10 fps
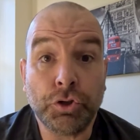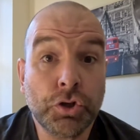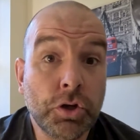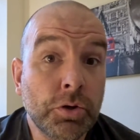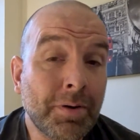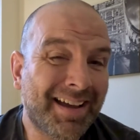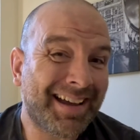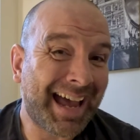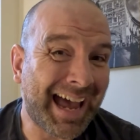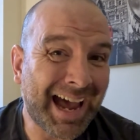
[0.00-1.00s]
Two,
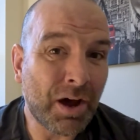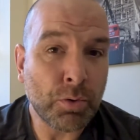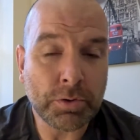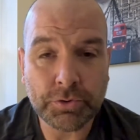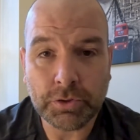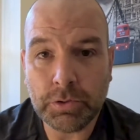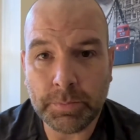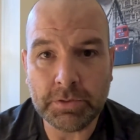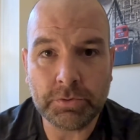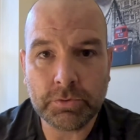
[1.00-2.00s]
how
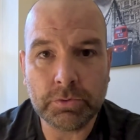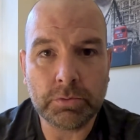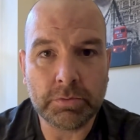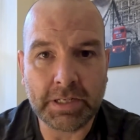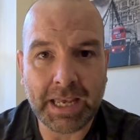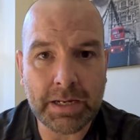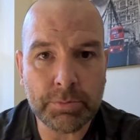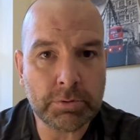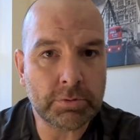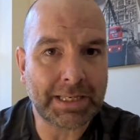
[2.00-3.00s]
Toob installed the
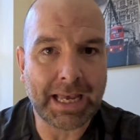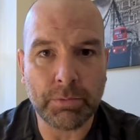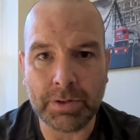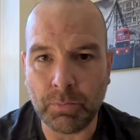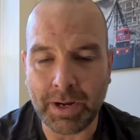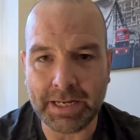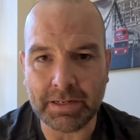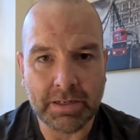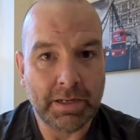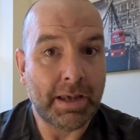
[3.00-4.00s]
cables, how it
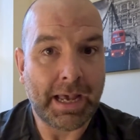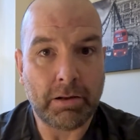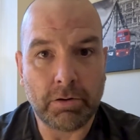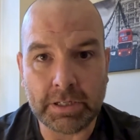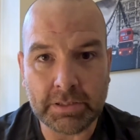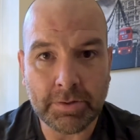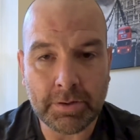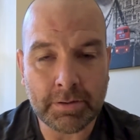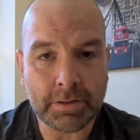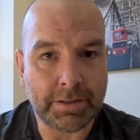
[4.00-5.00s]
went, how long it
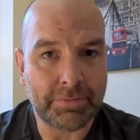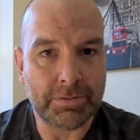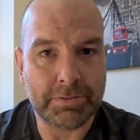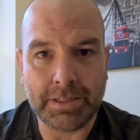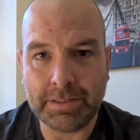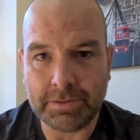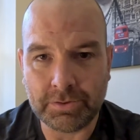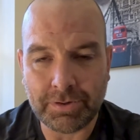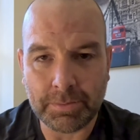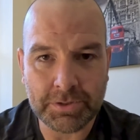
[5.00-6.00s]
took, if there was any
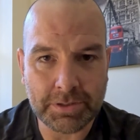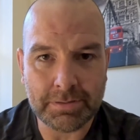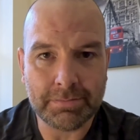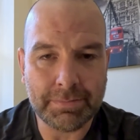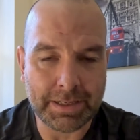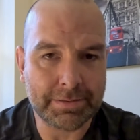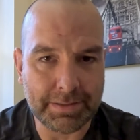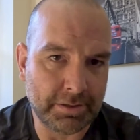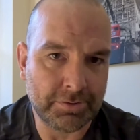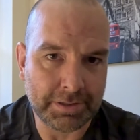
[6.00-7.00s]
disruption,
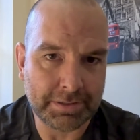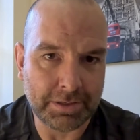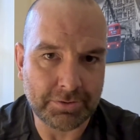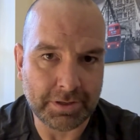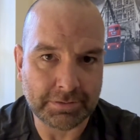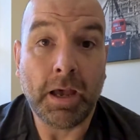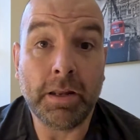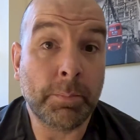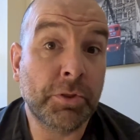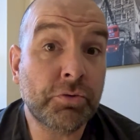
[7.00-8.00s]
etc, etc.
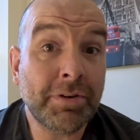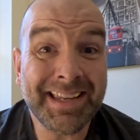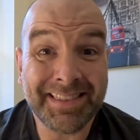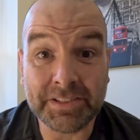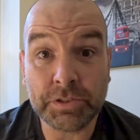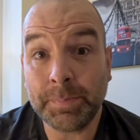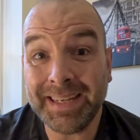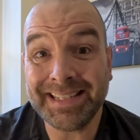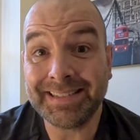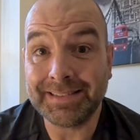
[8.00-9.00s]
Number three, the
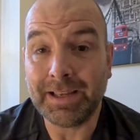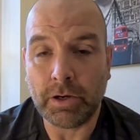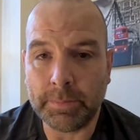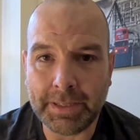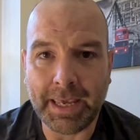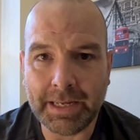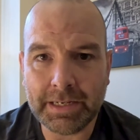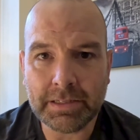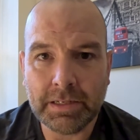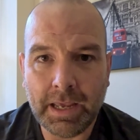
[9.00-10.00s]
speeds that I'm
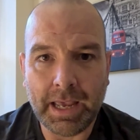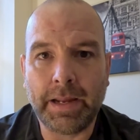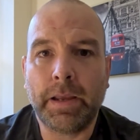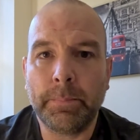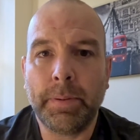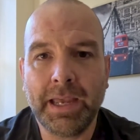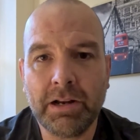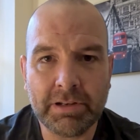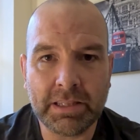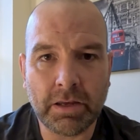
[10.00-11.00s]
getting and
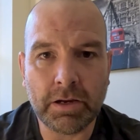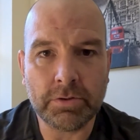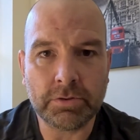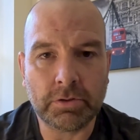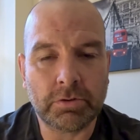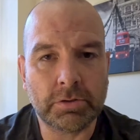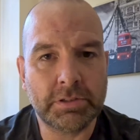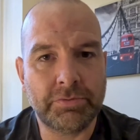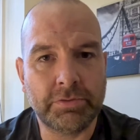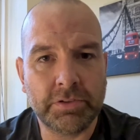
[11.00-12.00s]
comparing those across
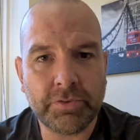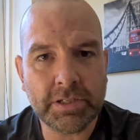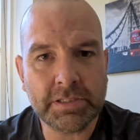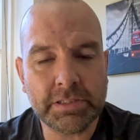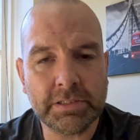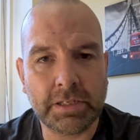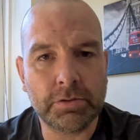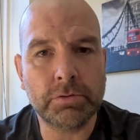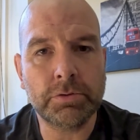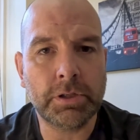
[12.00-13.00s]
different devices, and
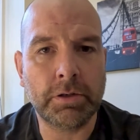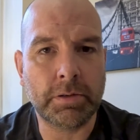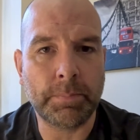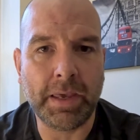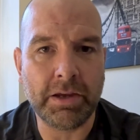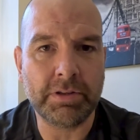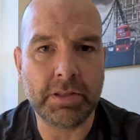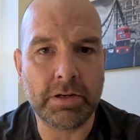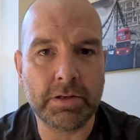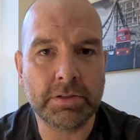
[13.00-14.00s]
also comparing
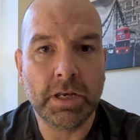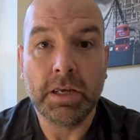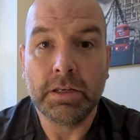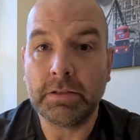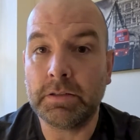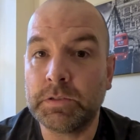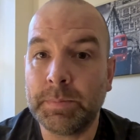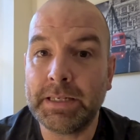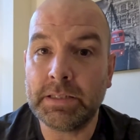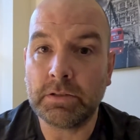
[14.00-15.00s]
those to the
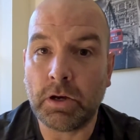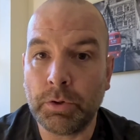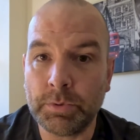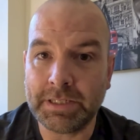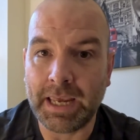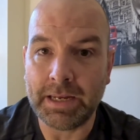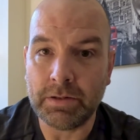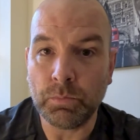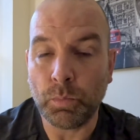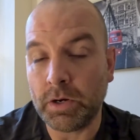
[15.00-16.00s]
speeds that I was
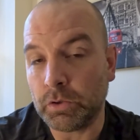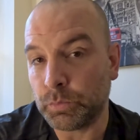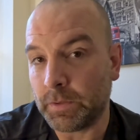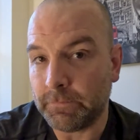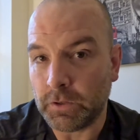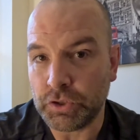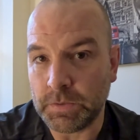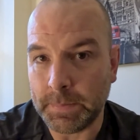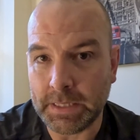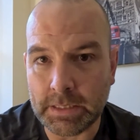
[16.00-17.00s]
getting when I was with
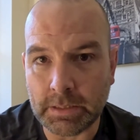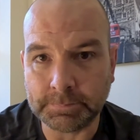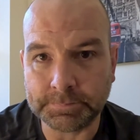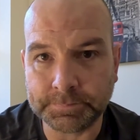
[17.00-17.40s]
Virgin Media.